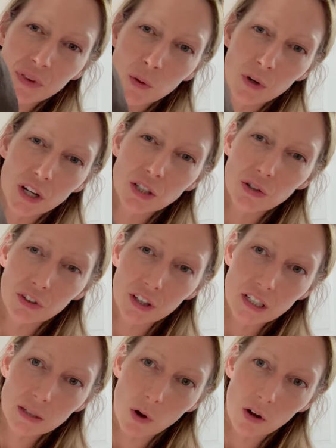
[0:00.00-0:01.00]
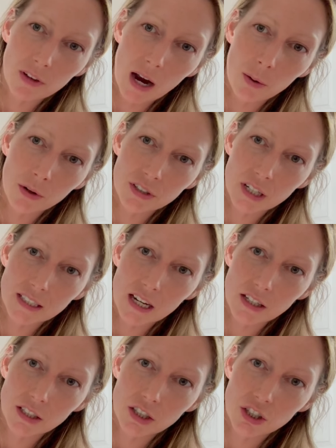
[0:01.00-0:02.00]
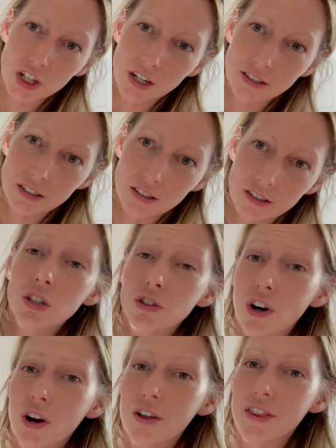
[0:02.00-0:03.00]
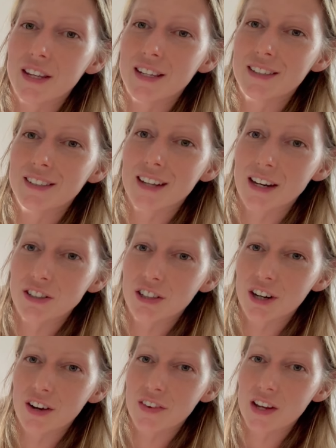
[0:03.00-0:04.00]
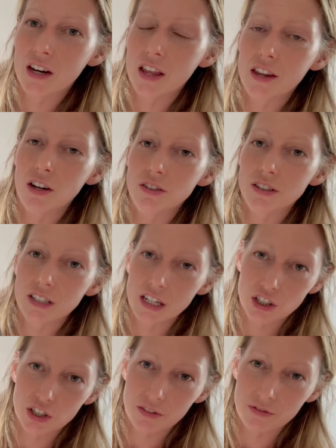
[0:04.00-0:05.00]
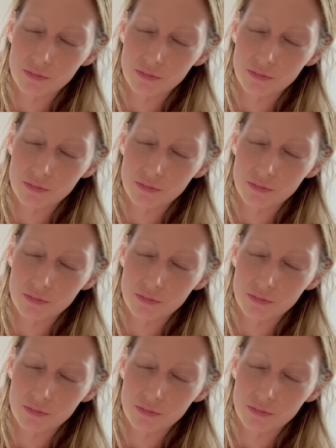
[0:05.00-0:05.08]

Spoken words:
When I do really small flowers, I tend to just draw the center of it and then I'll stitch